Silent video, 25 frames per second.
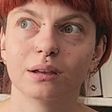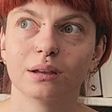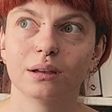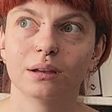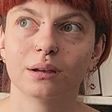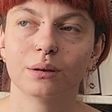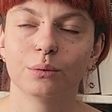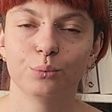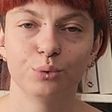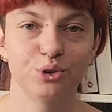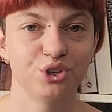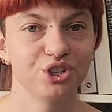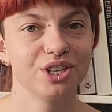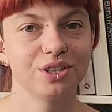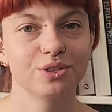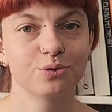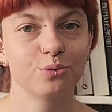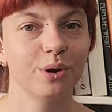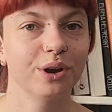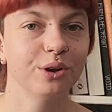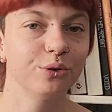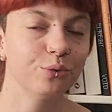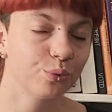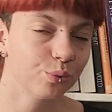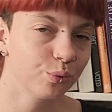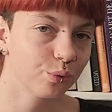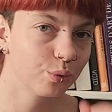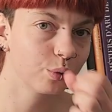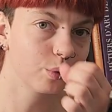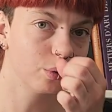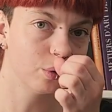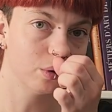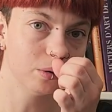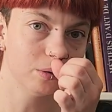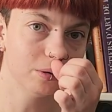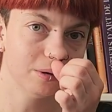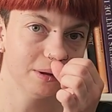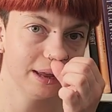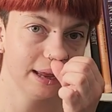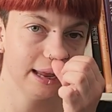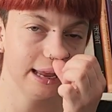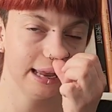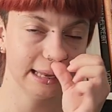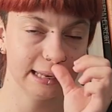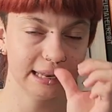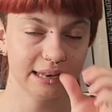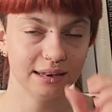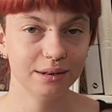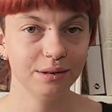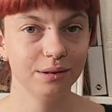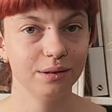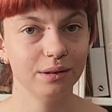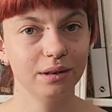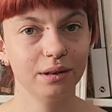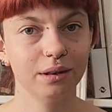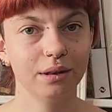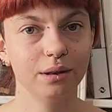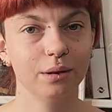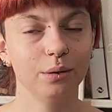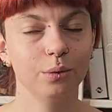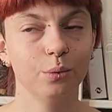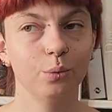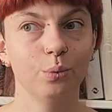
which is quite rural and